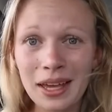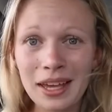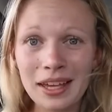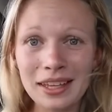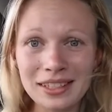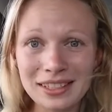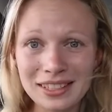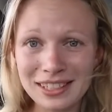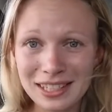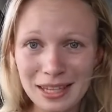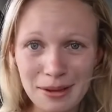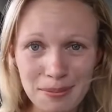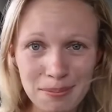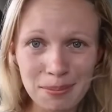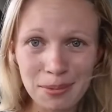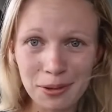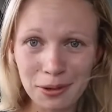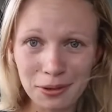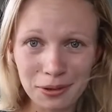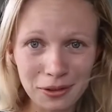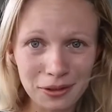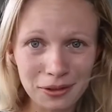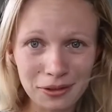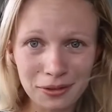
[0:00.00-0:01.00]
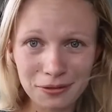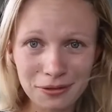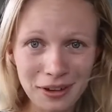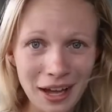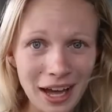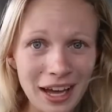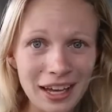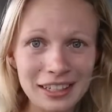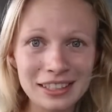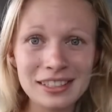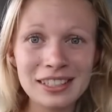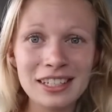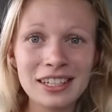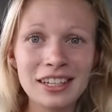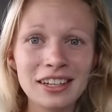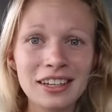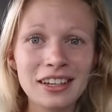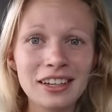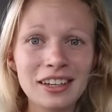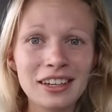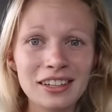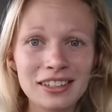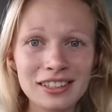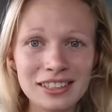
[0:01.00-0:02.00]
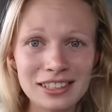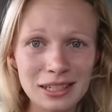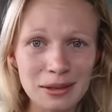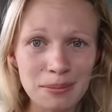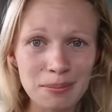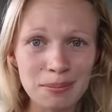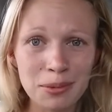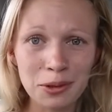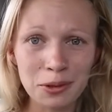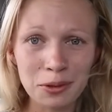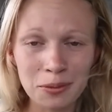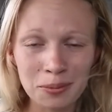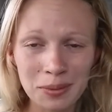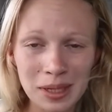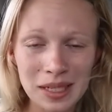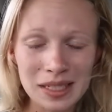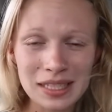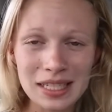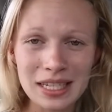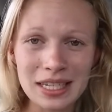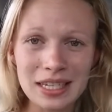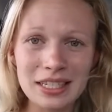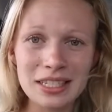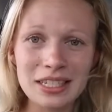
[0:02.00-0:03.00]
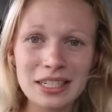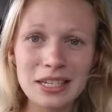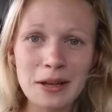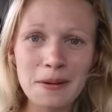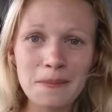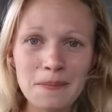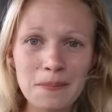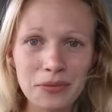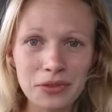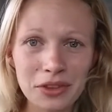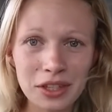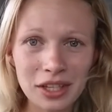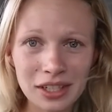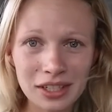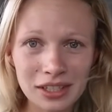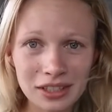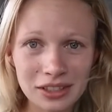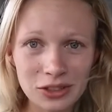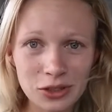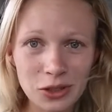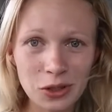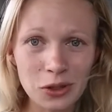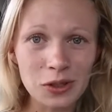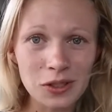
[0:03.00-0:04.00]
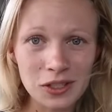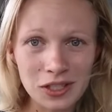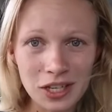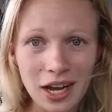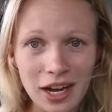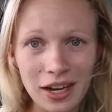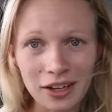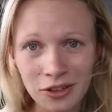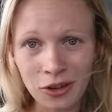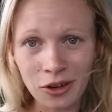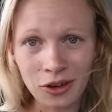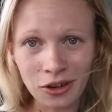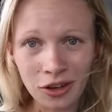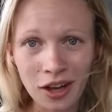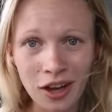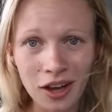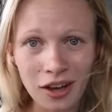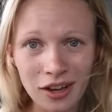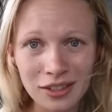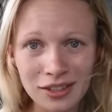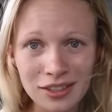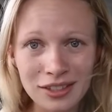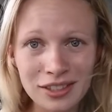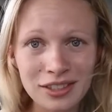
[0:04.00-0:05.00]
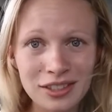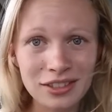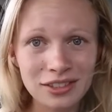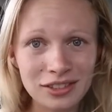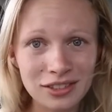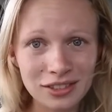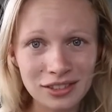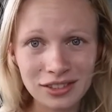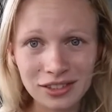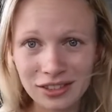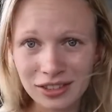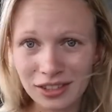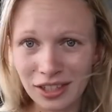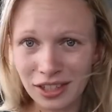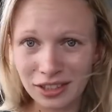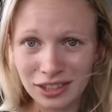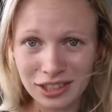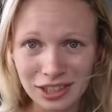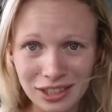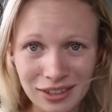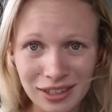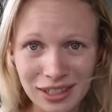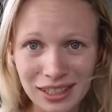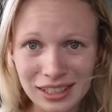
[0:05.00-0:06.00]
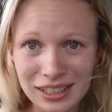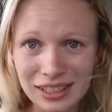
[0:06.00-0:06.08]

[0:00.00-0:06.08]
Simple fact, simple message. Dogs die in hot cars. Don't do it.